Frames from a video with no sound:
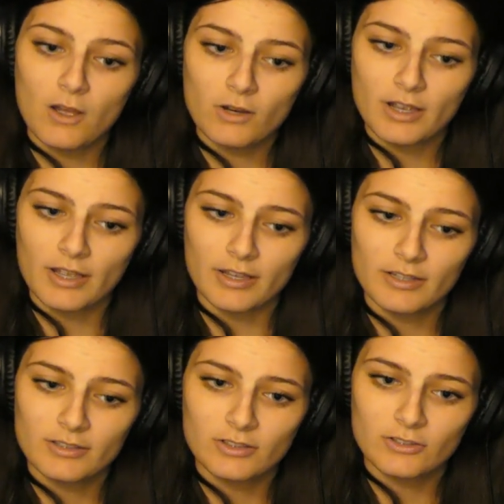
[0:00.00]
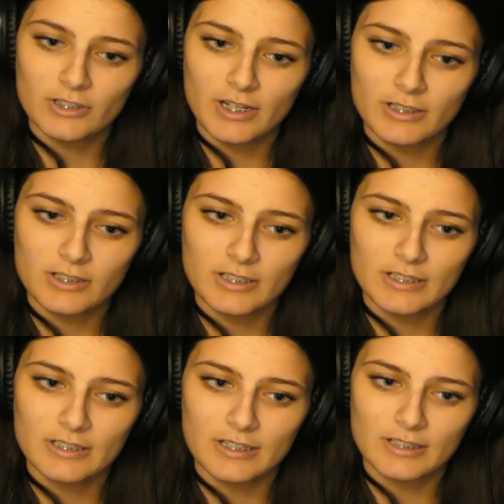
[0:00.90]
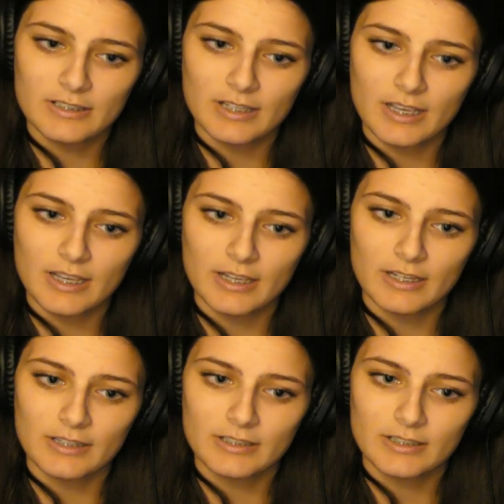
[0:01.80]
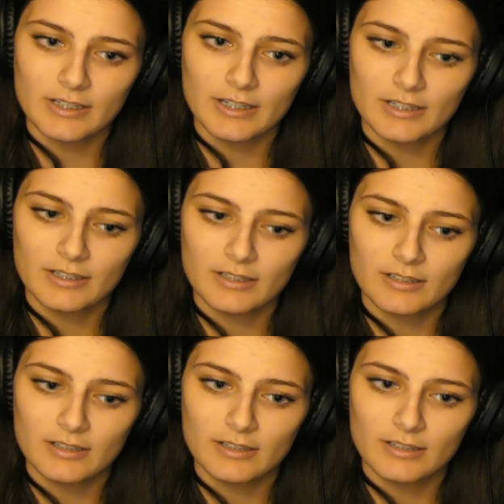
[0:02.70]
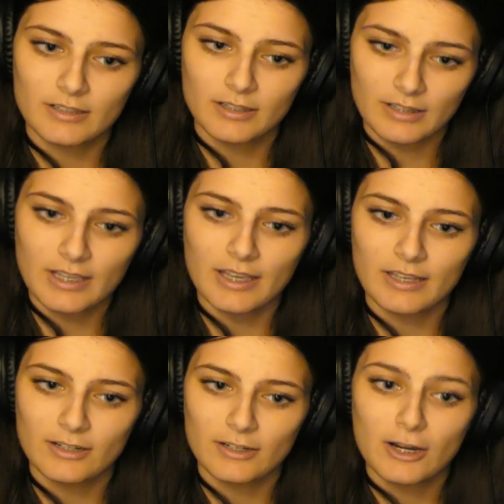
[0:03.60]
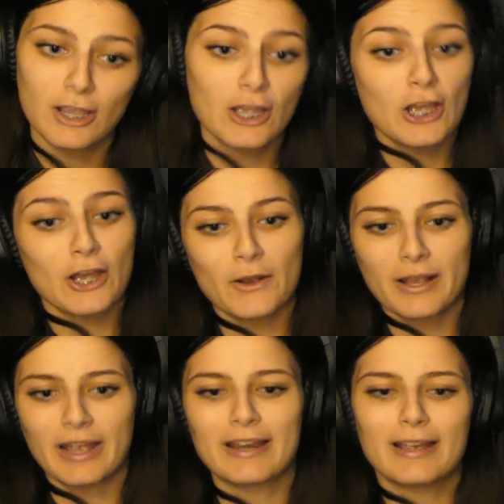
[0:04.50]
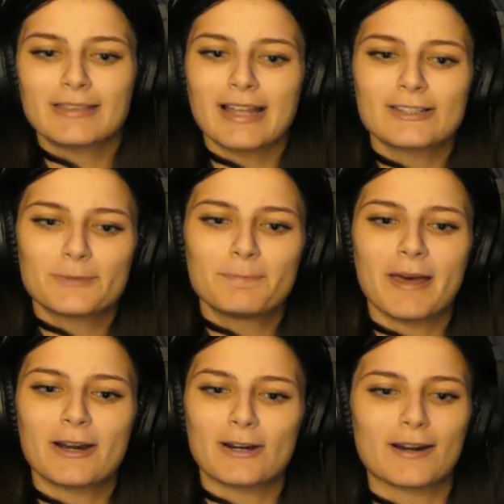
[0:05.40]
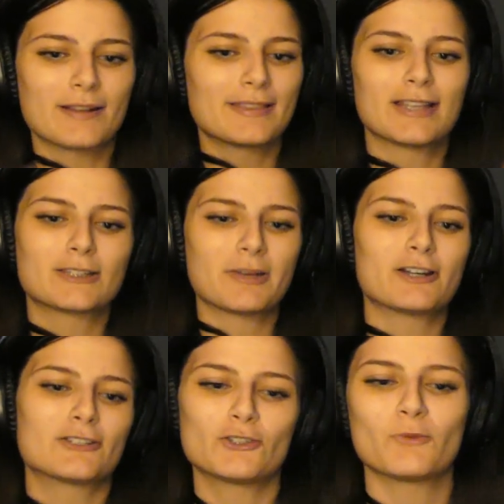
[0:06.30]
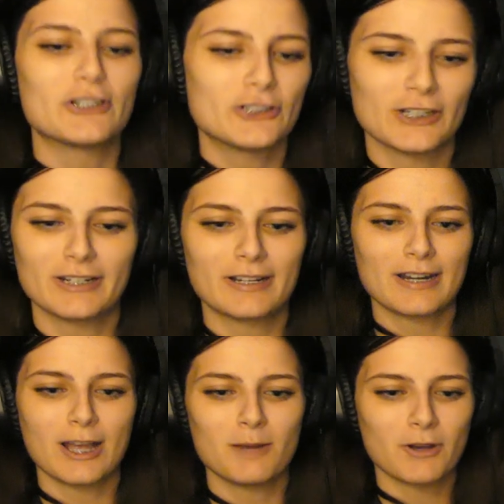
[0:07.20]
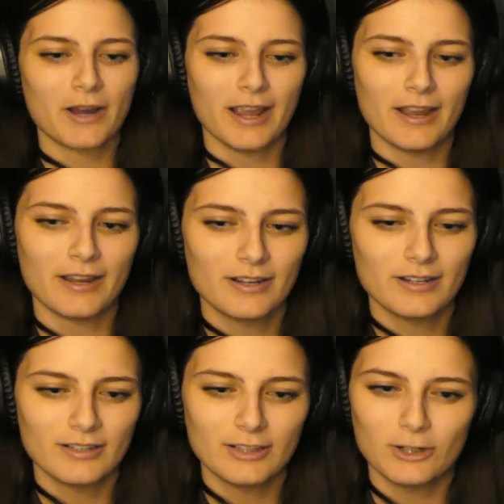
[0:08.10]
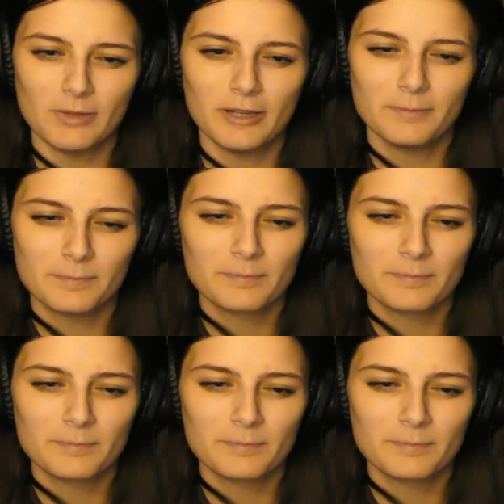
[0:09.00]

Okay, so she actually does say to get clean. Okay, that's better. That's a better situation. Now I'm okay a little bit.